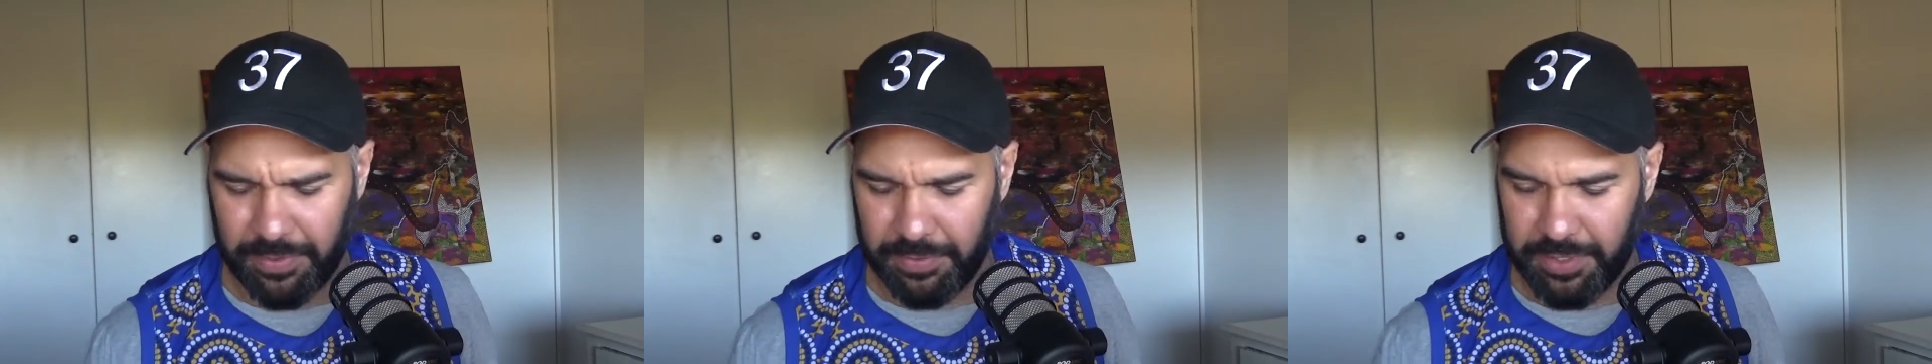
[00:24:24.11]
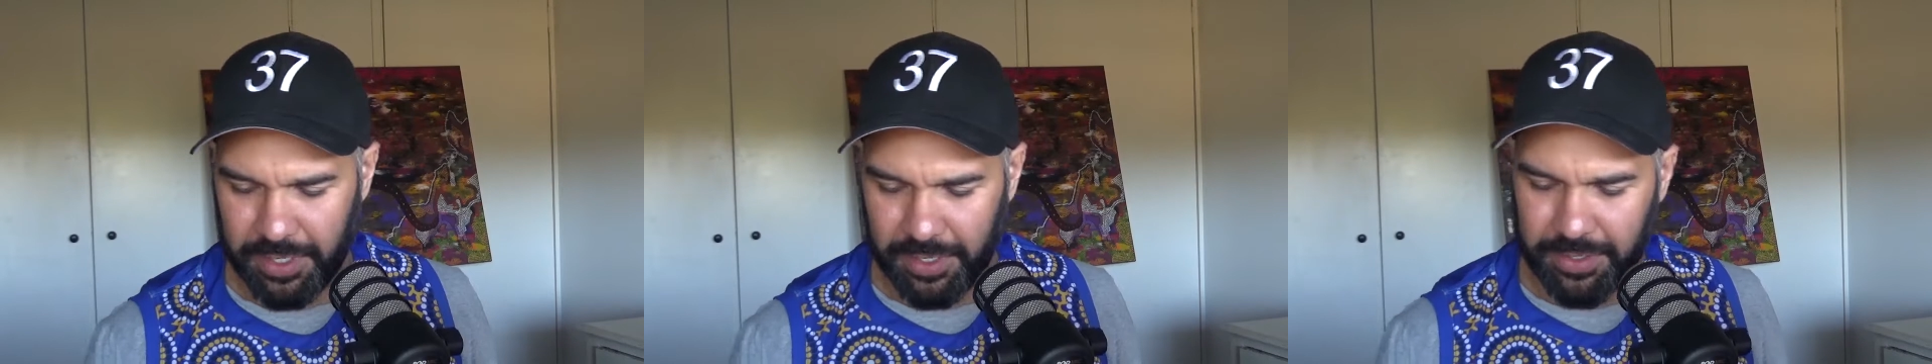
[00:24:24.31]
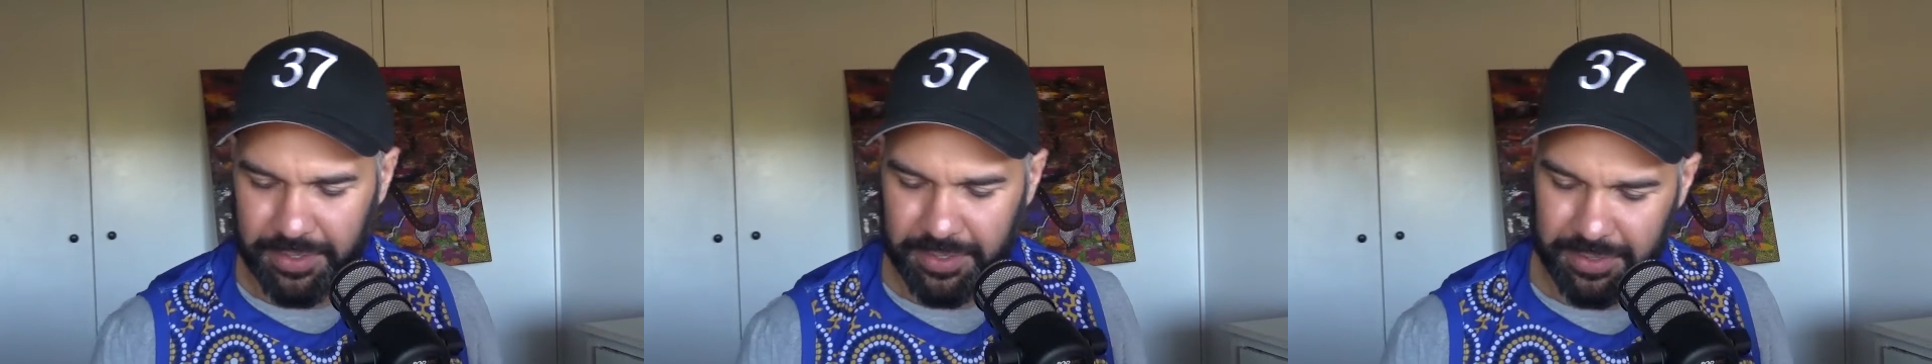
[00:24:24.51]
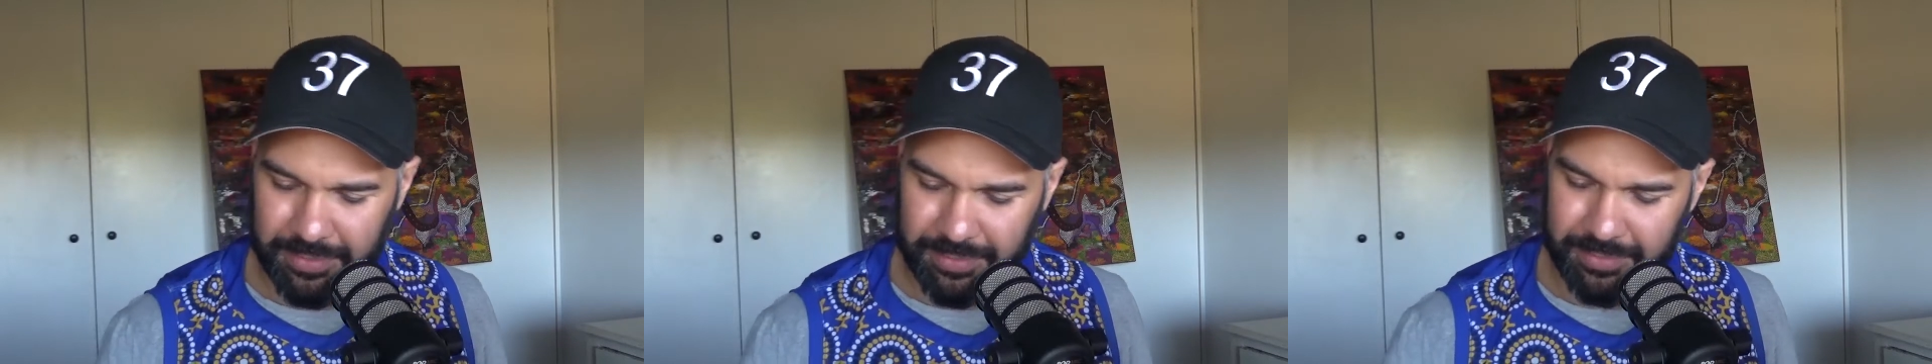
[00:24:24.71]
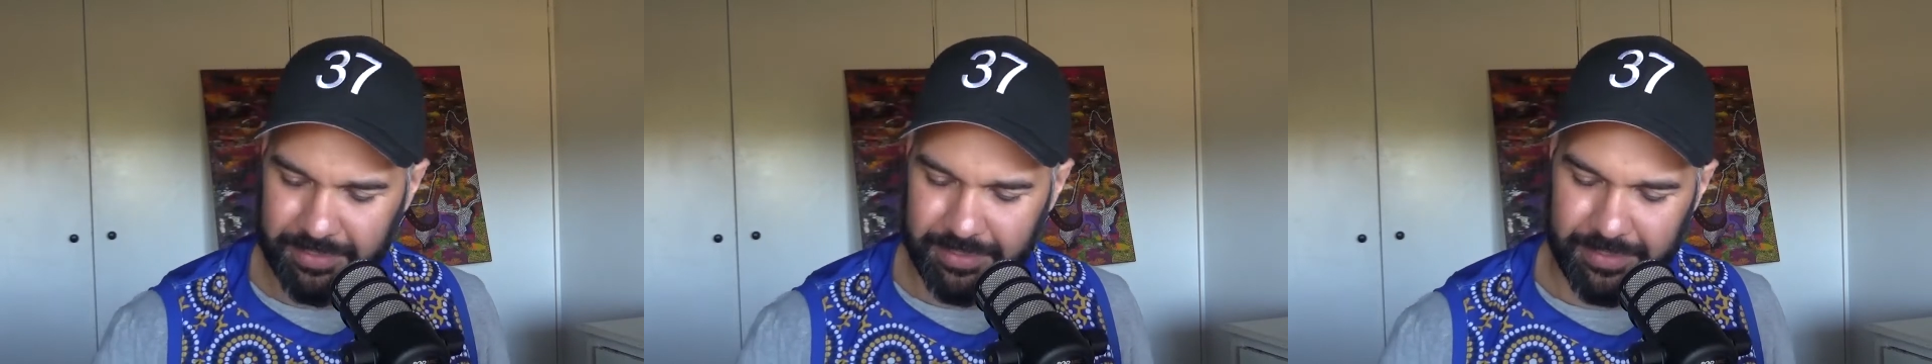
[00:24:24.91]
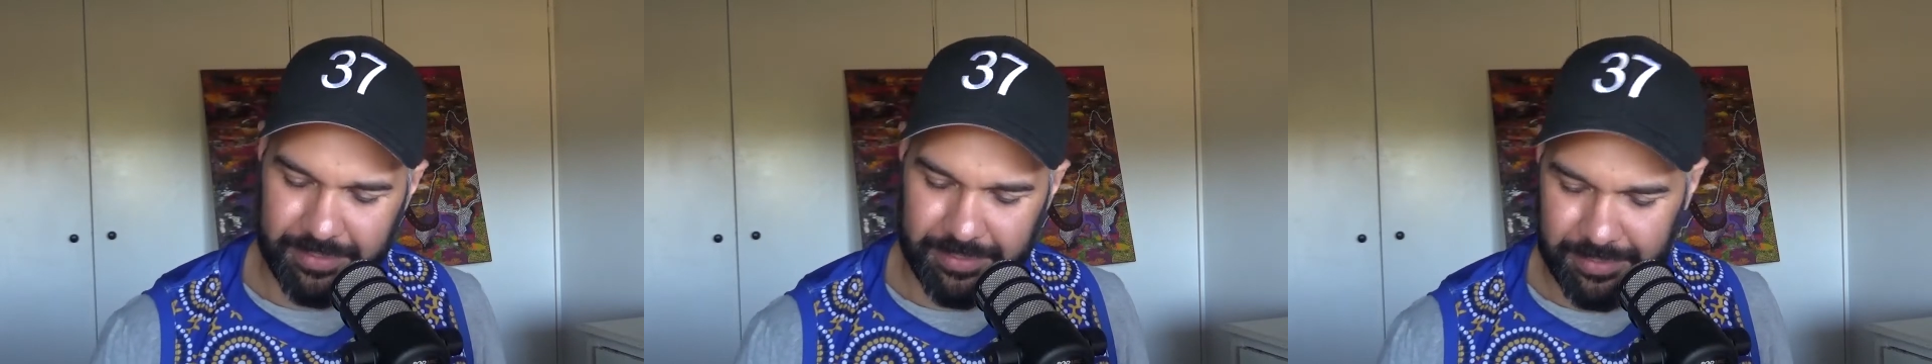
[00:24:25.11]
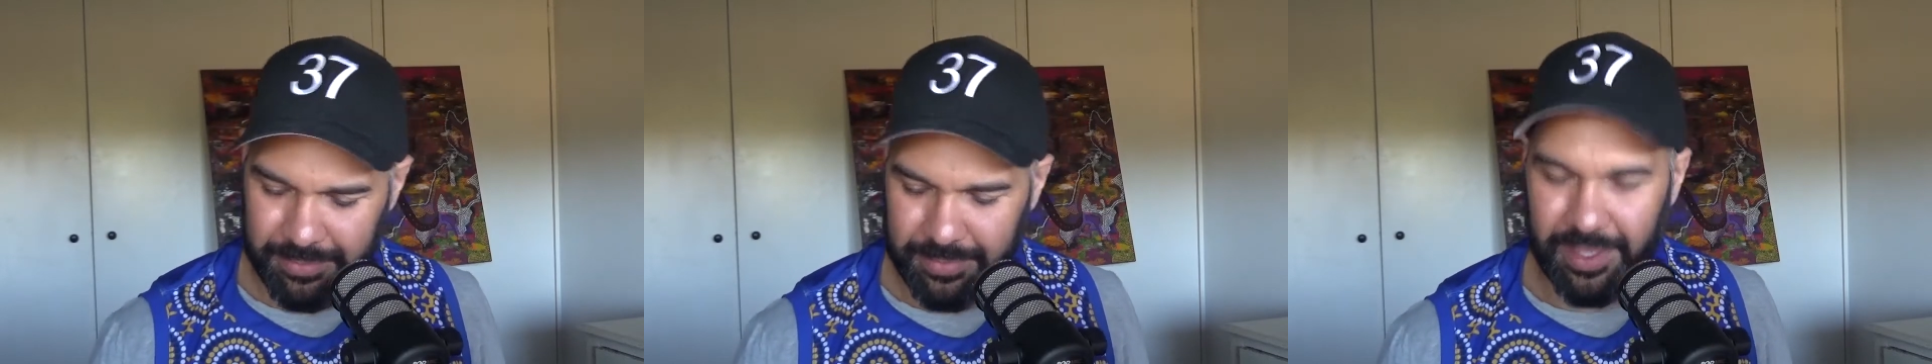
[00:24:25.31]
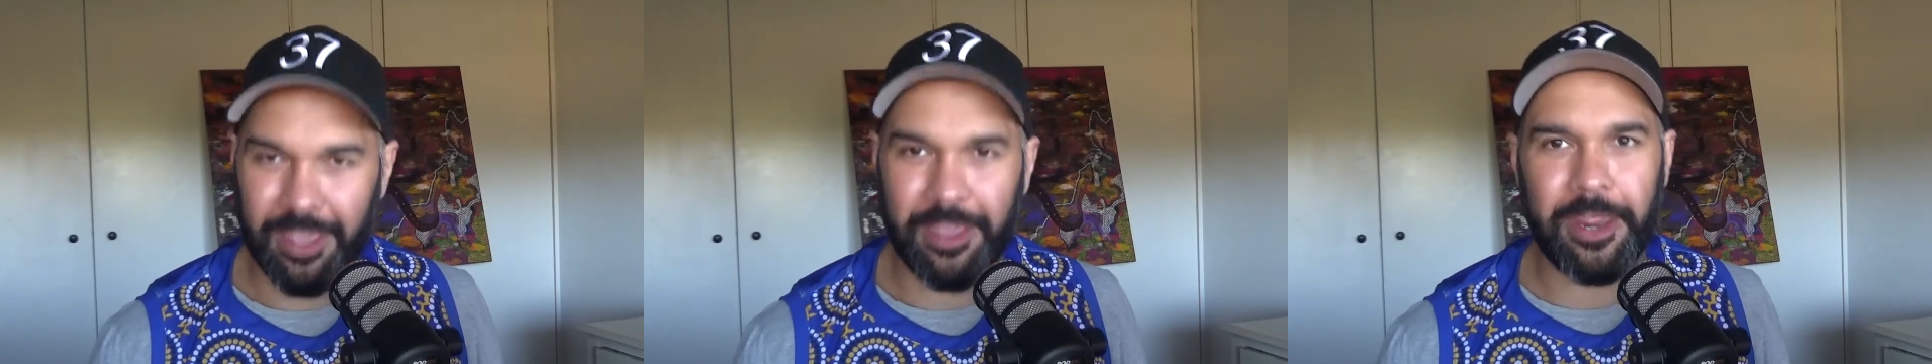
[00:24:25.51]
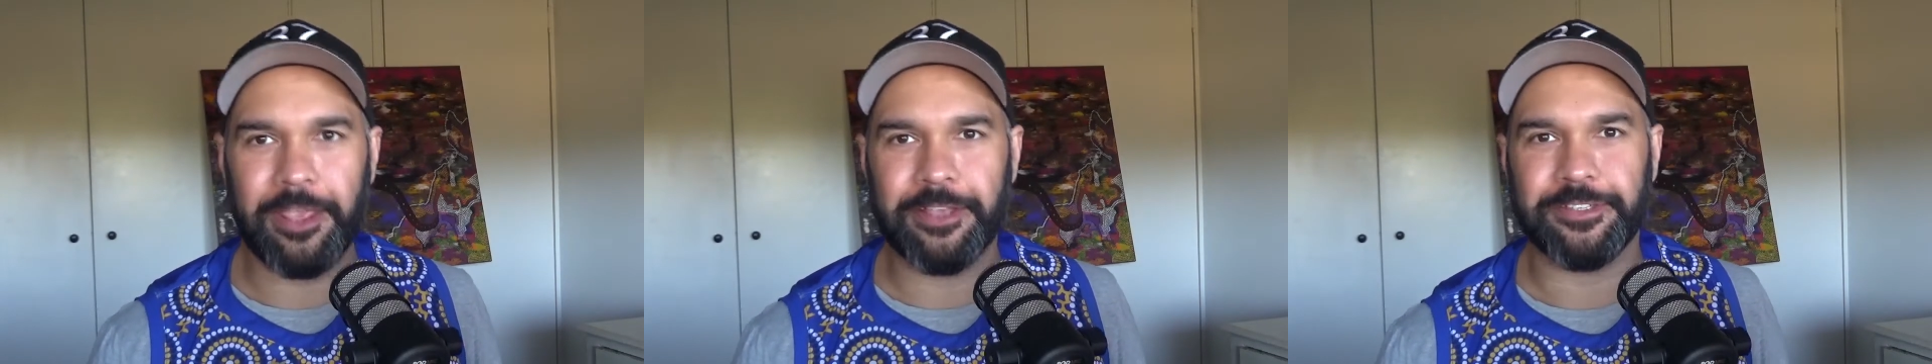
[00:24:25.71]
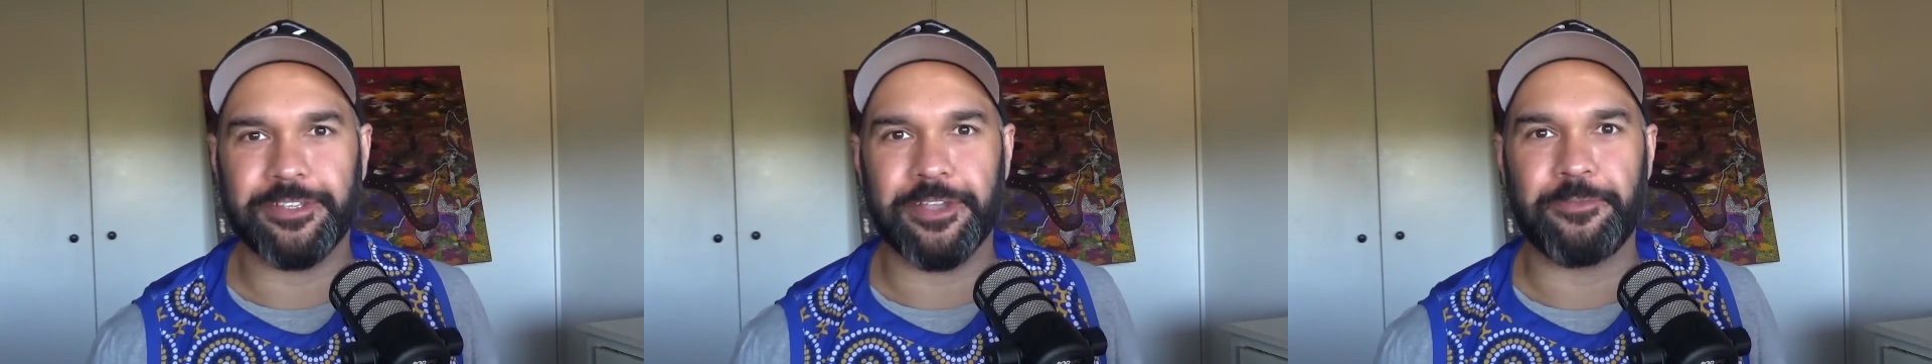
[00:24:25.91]
jokes in here
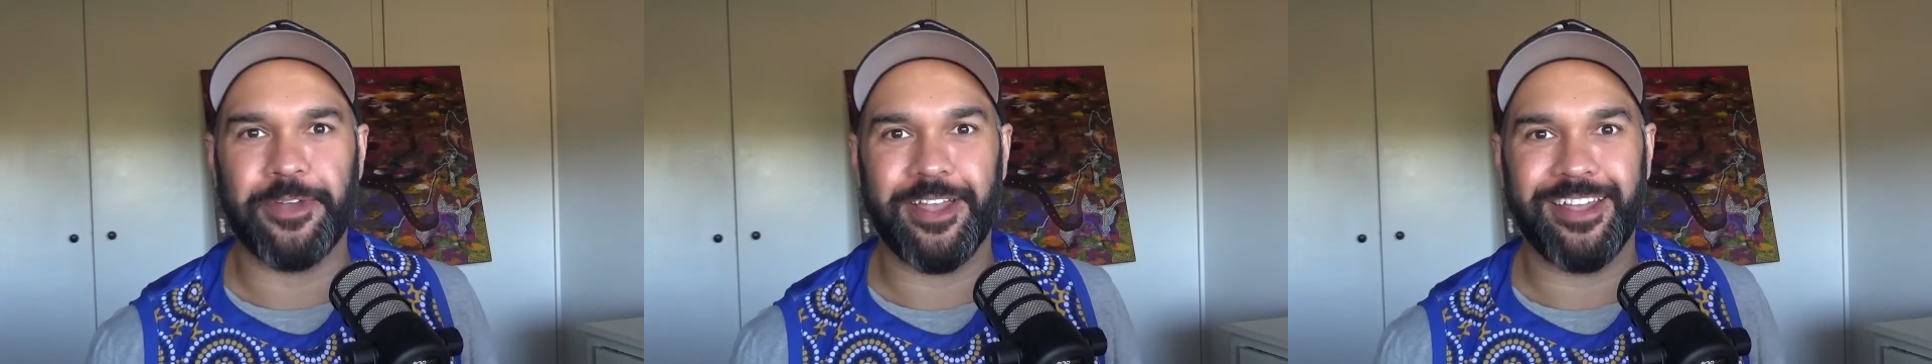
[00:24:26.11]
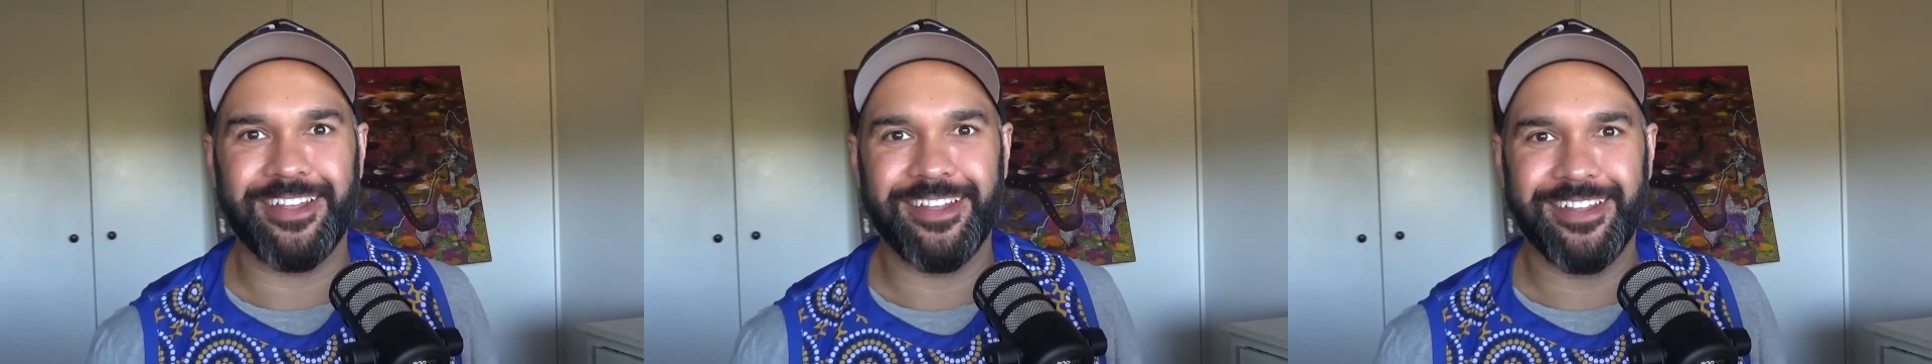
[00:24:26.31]
somewhere.